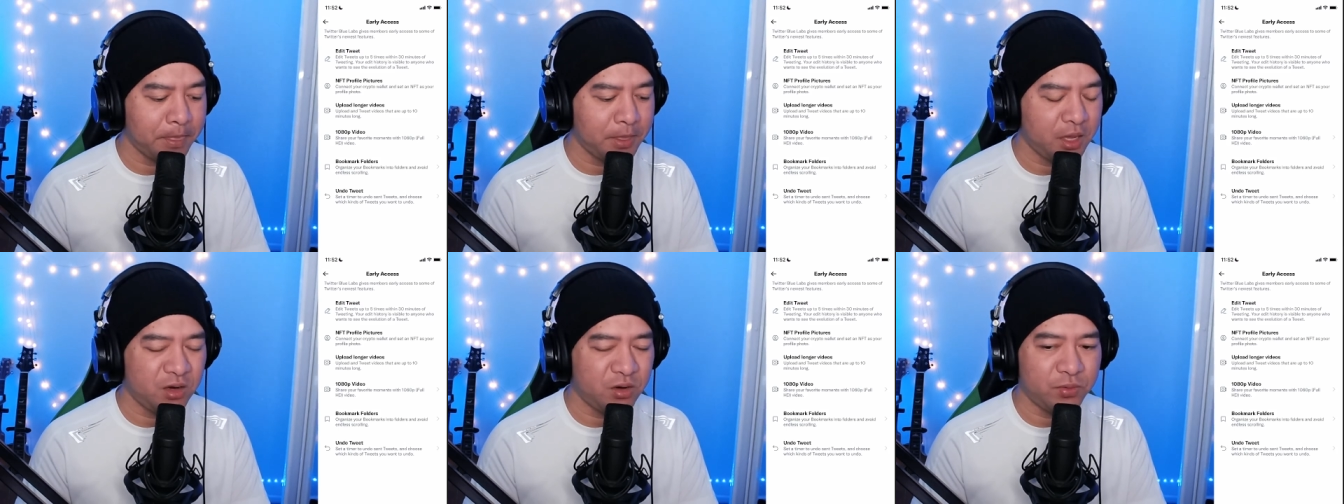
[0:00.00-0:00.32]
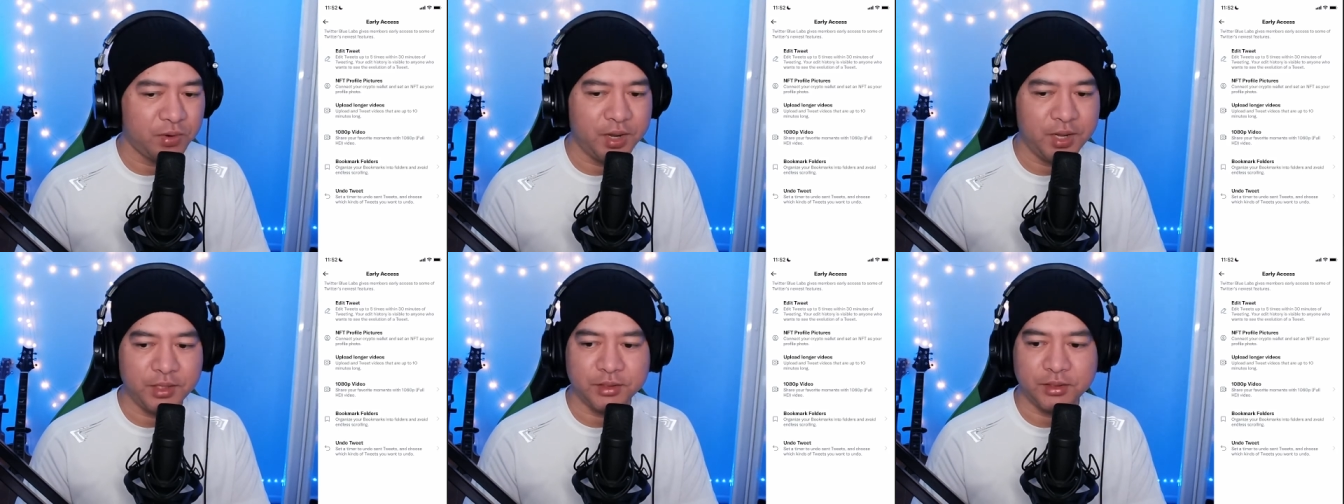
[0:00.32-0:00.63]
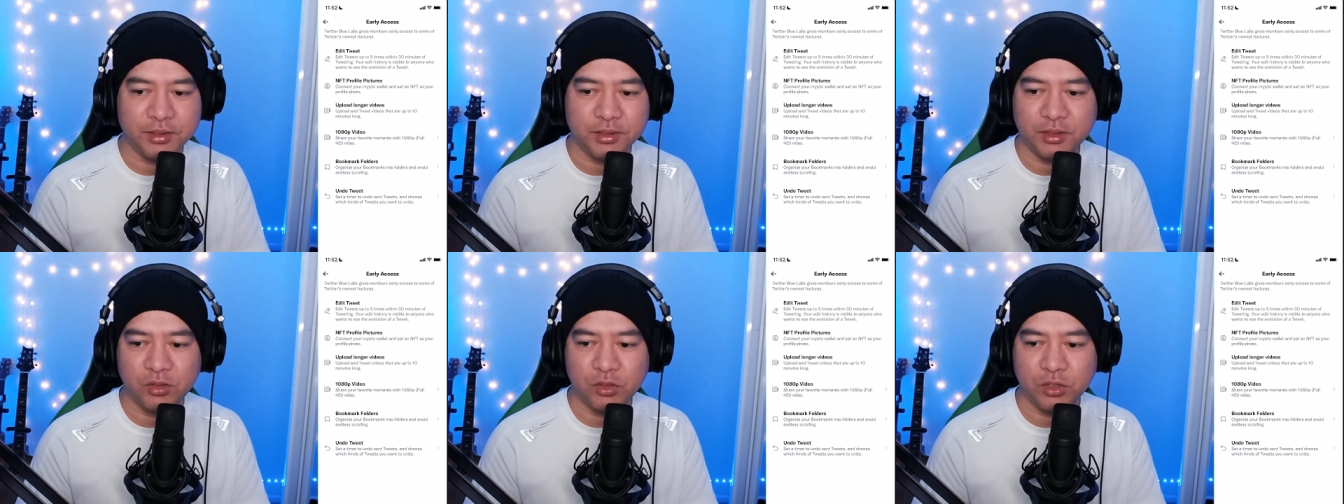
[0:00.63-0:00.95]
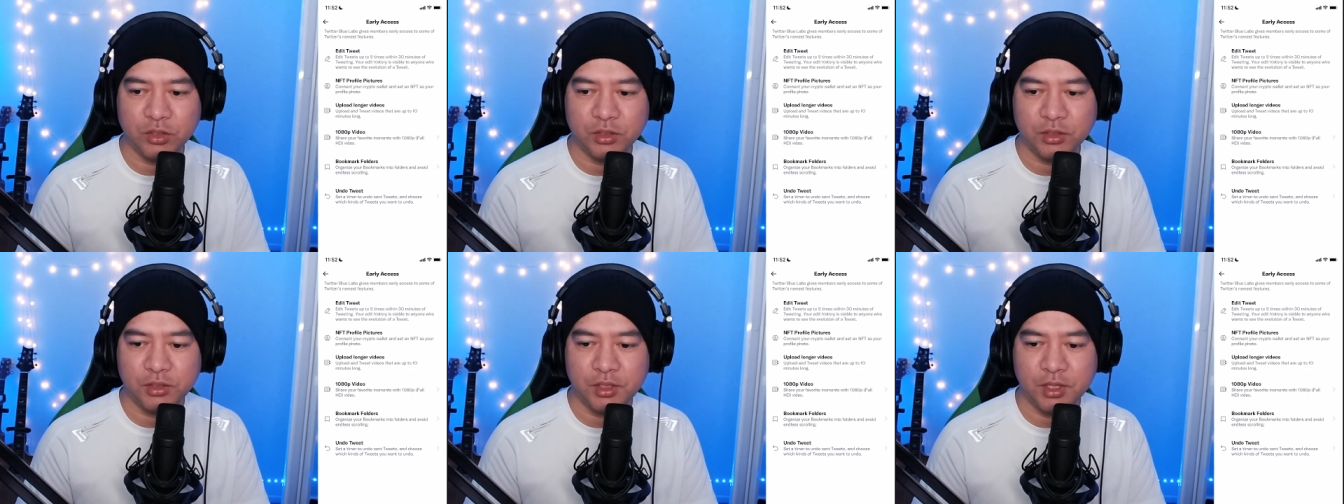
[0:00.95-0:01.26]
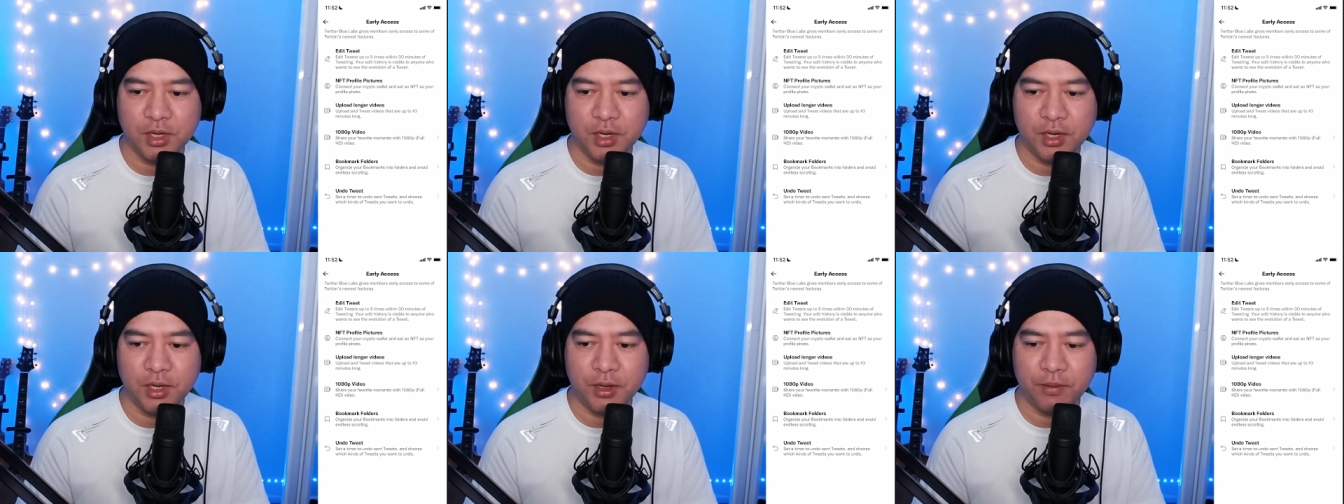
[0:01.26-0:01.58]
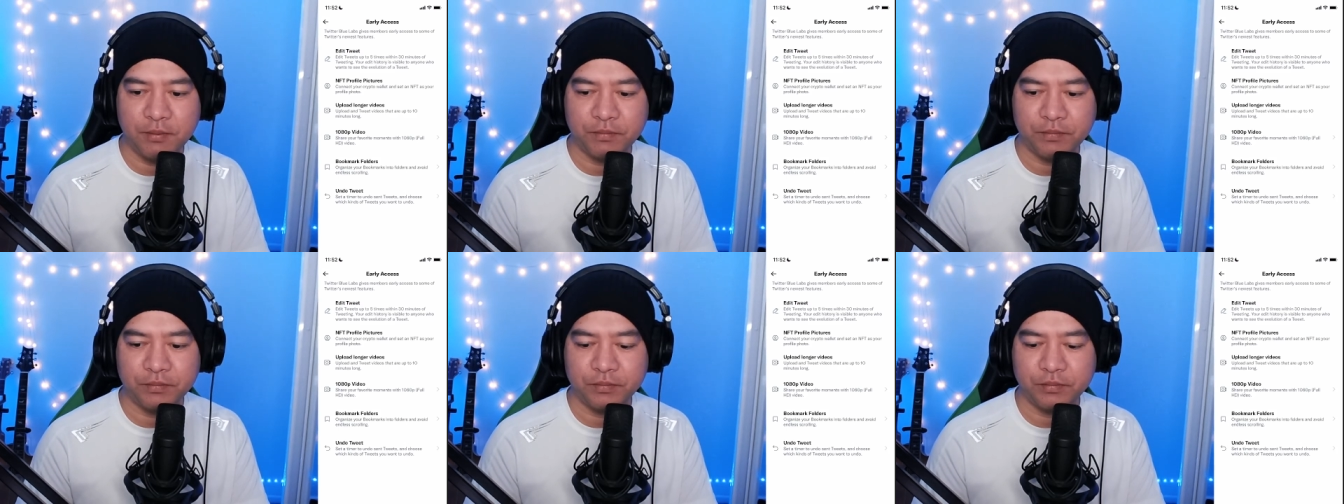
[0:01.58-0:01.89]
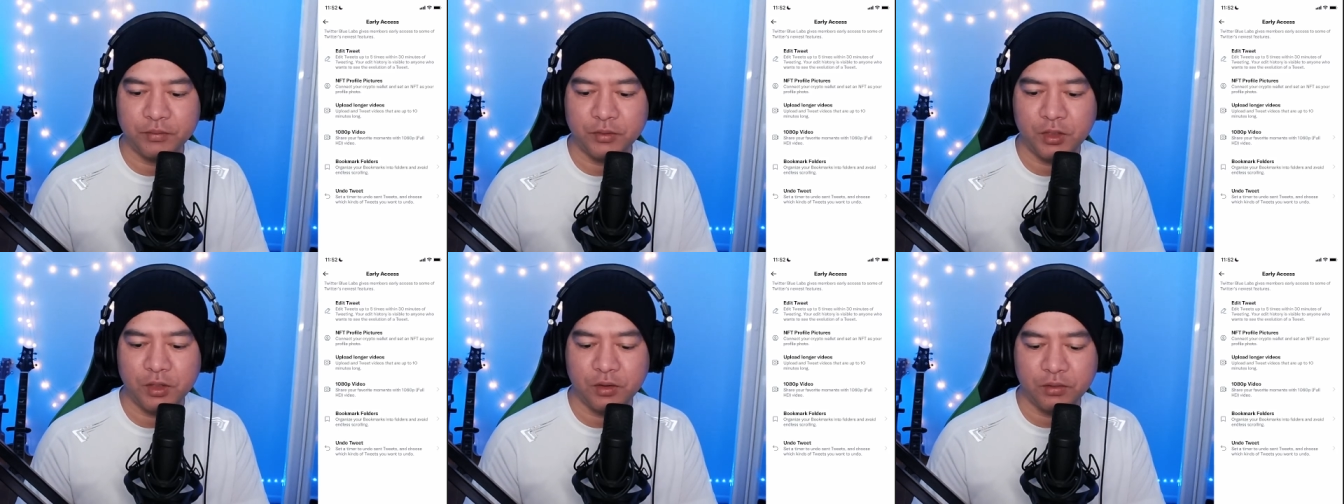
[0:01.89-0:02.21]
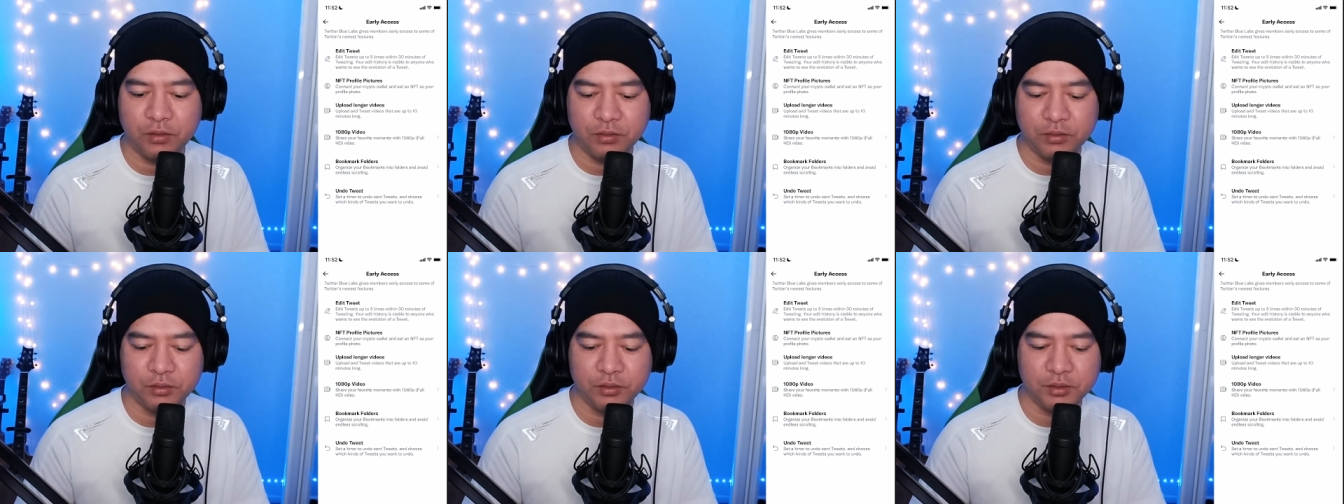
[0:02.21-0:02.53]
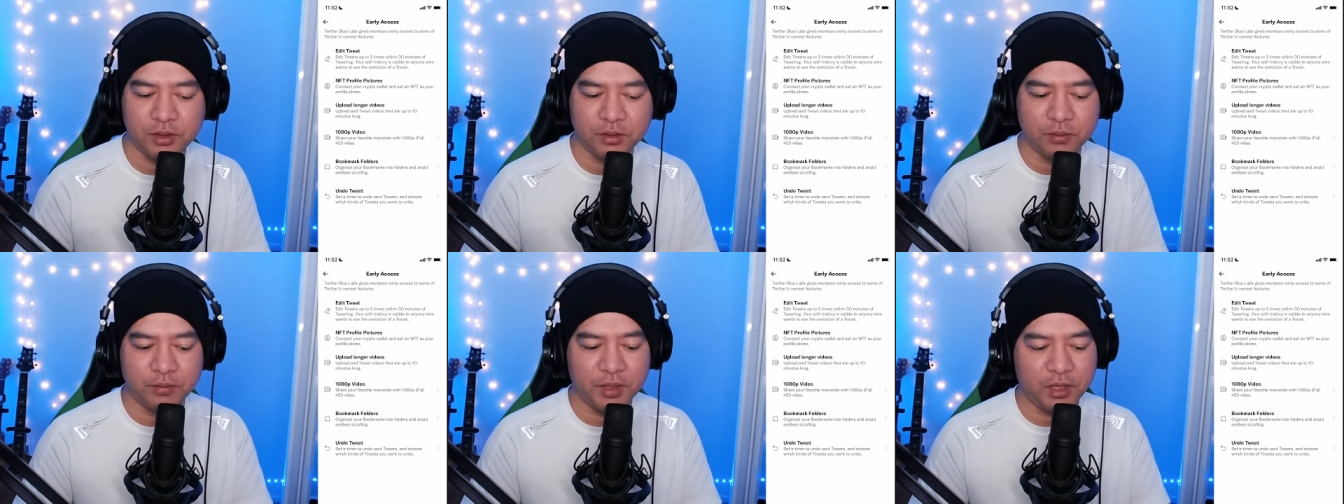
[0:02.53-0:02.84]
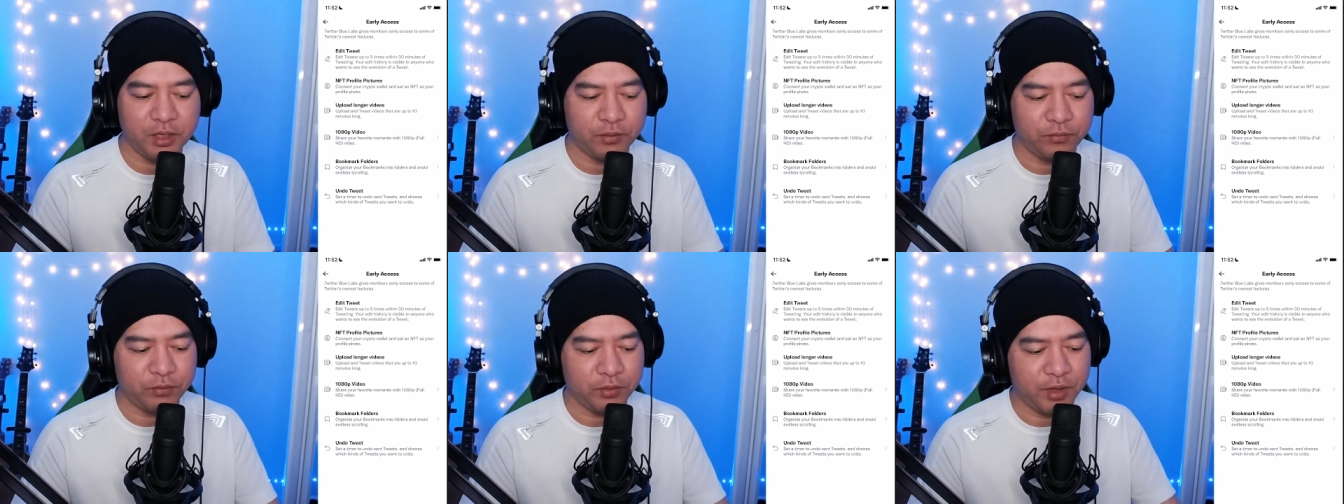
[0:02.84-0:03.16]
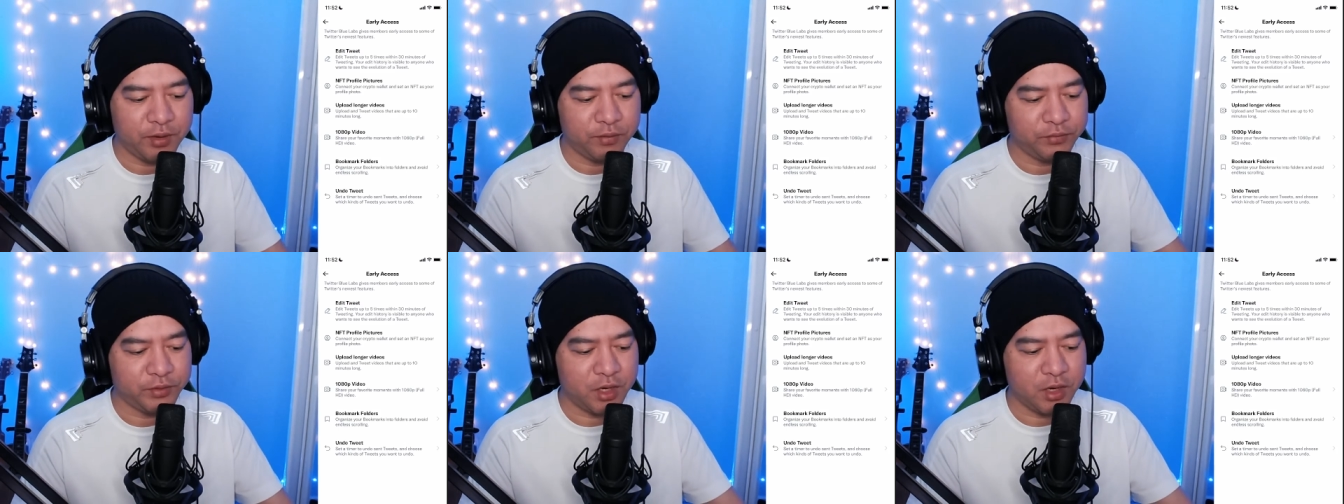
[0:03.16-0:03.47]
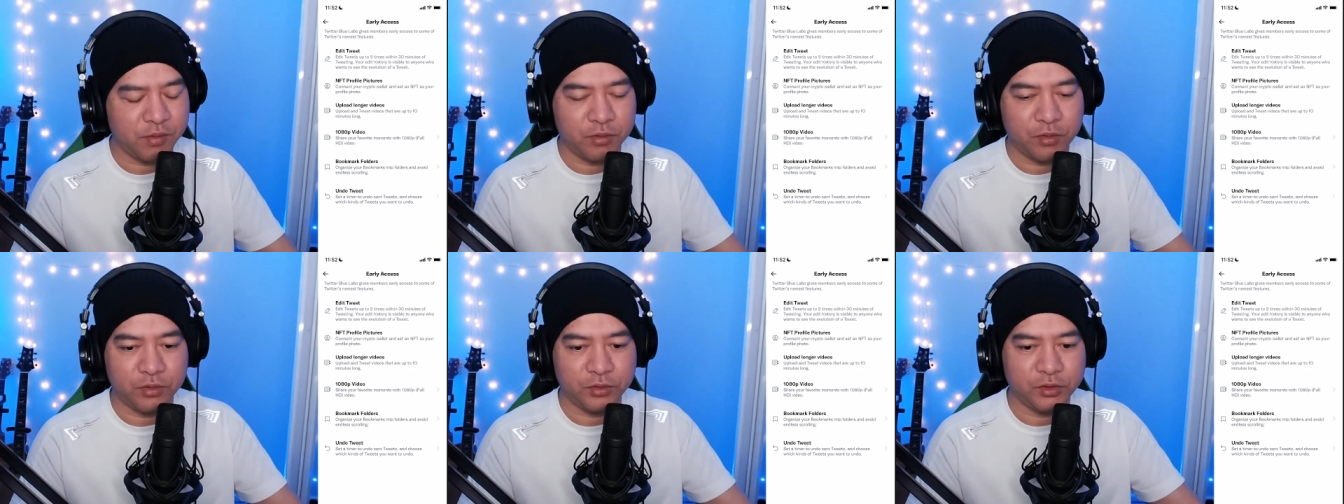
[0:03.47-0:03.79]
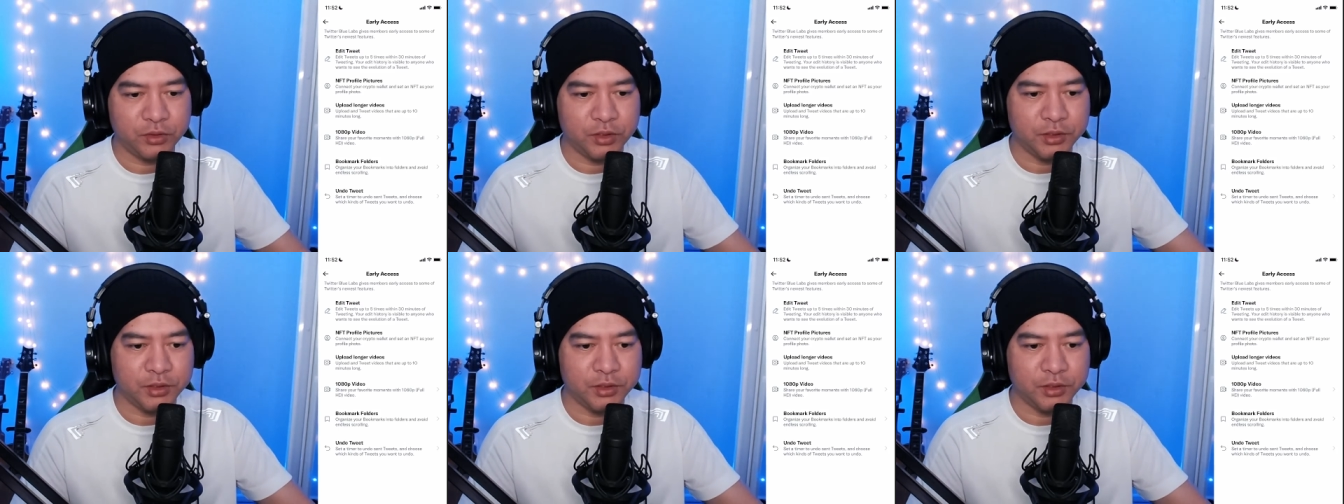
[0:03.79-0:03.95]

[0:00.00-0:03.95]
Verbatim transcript: otherwise, just um, you know, it doesn't matter if you have typos.